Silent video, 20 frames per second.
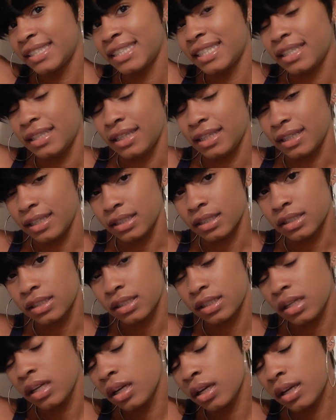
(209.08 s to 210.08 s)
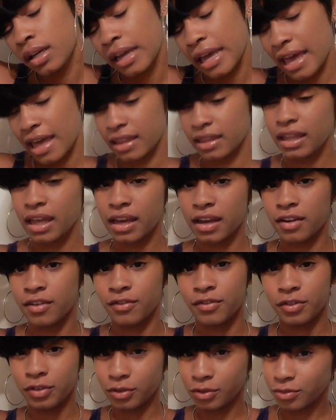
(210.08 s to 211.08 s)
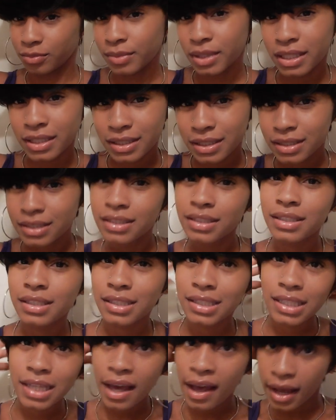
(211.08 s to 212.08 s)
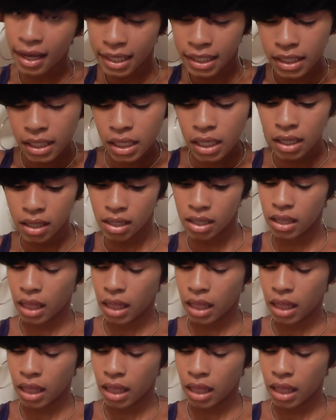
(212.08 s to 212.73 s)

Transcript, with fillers: teased and like voluminous, kind of,